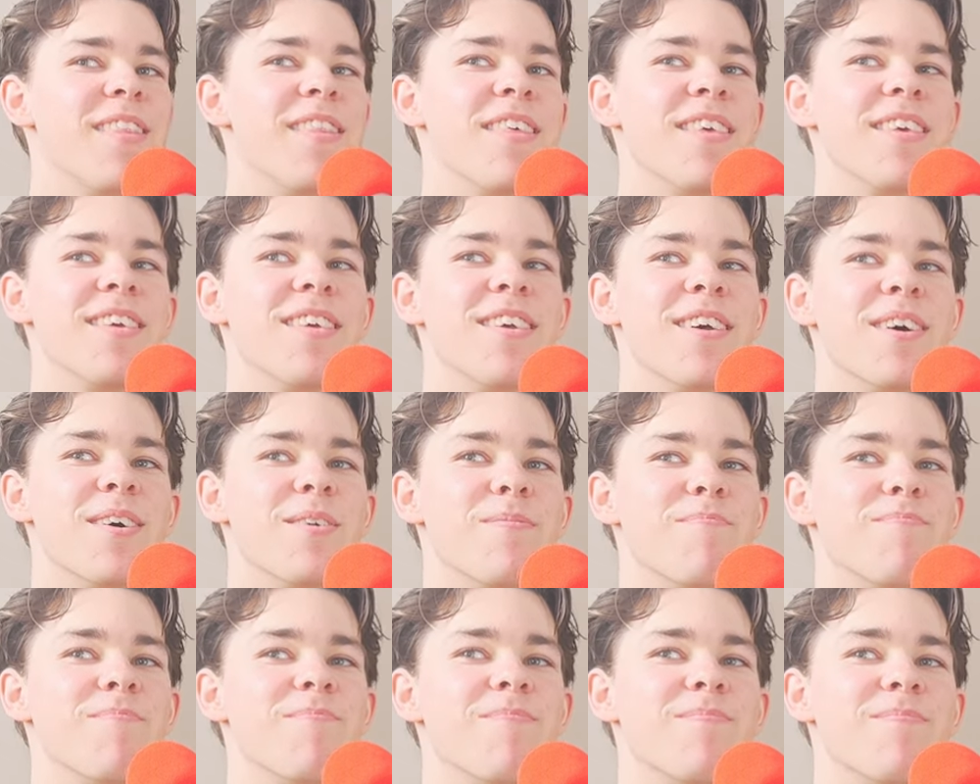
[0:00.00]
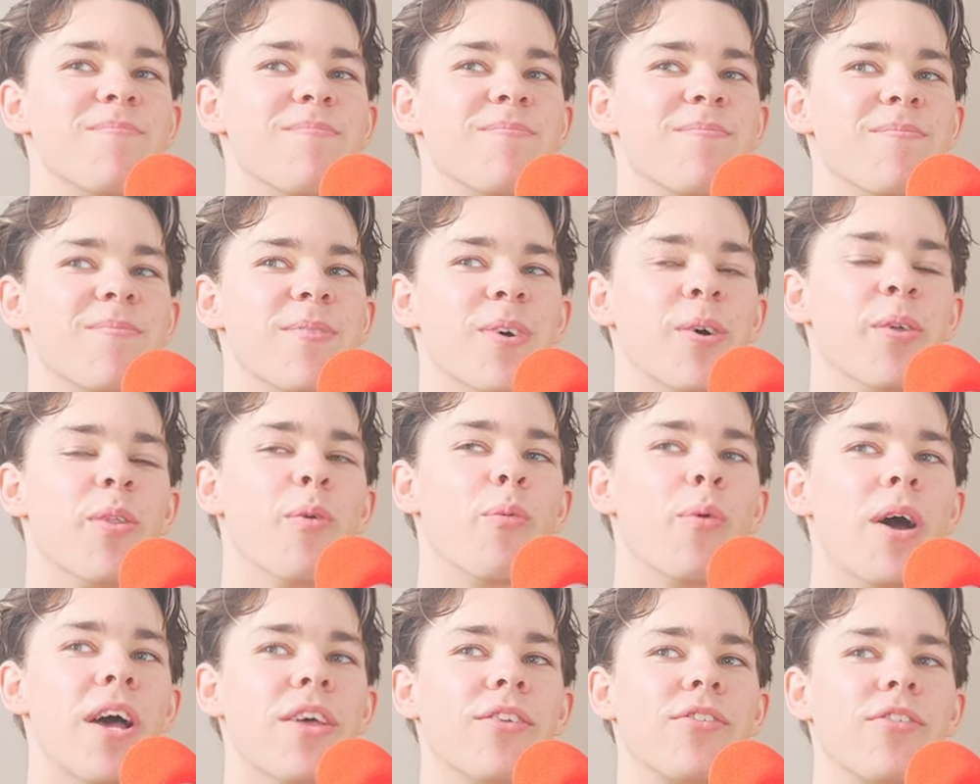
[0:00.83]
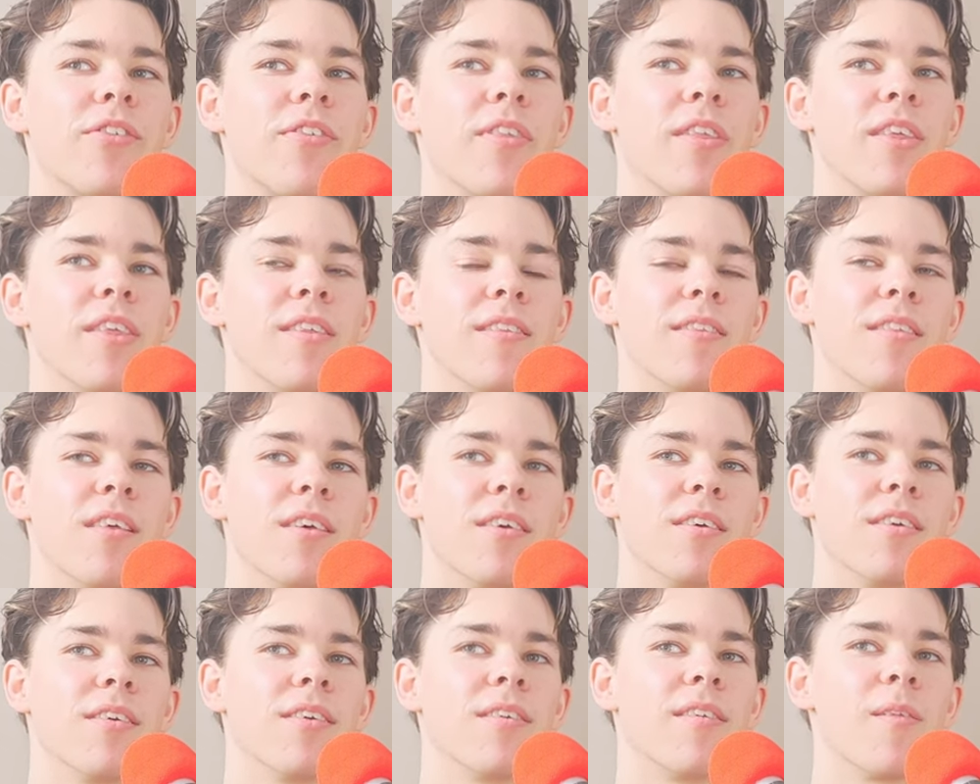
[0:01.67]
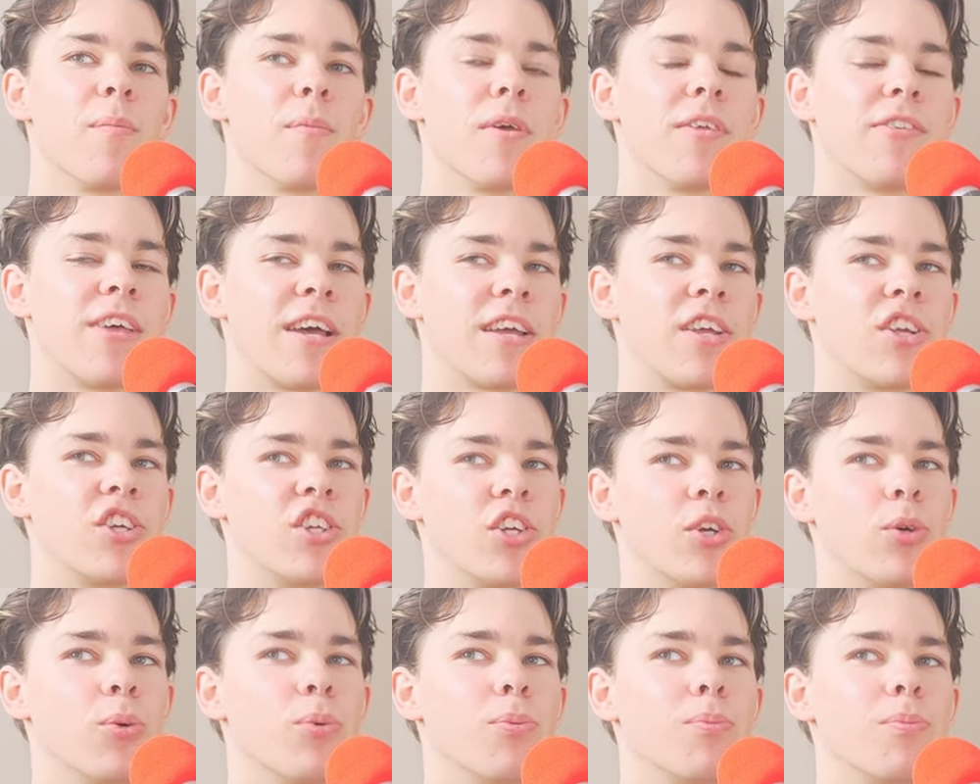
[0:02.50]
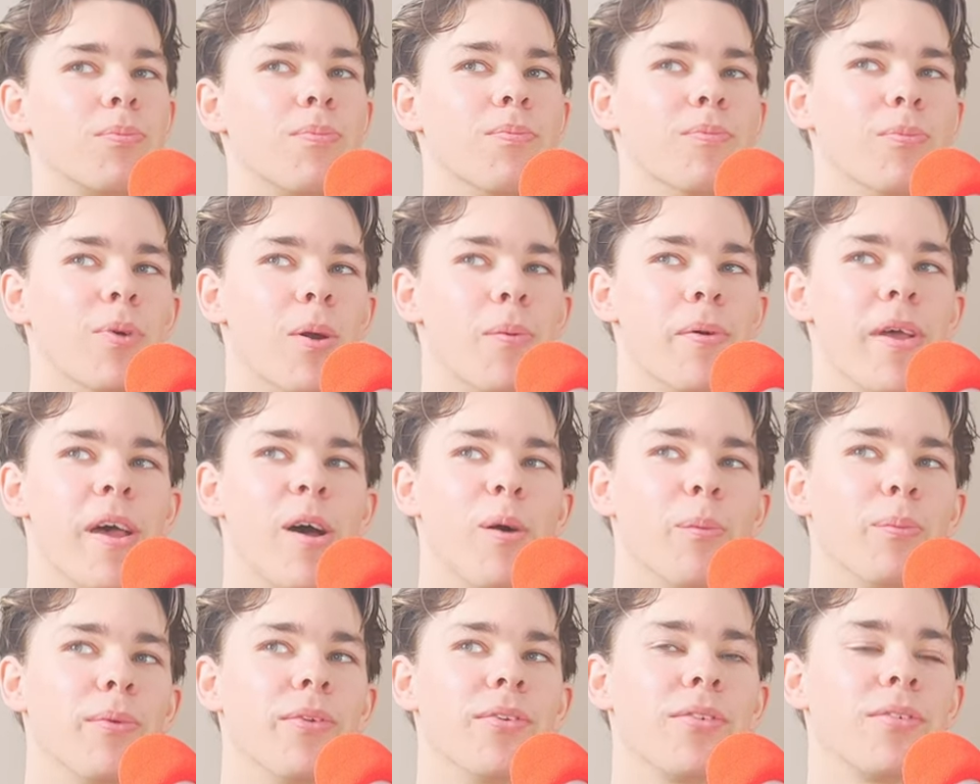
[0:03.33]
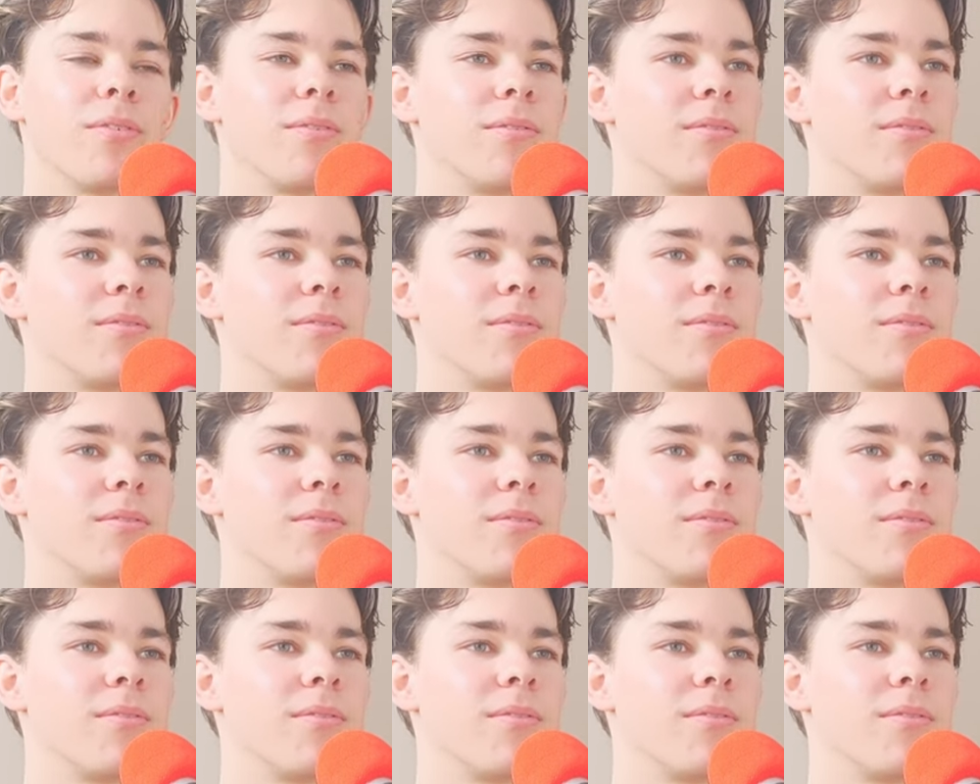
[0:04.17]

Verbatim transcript: and Canada, yeah. Or the West. The Miyazaki show probably helped.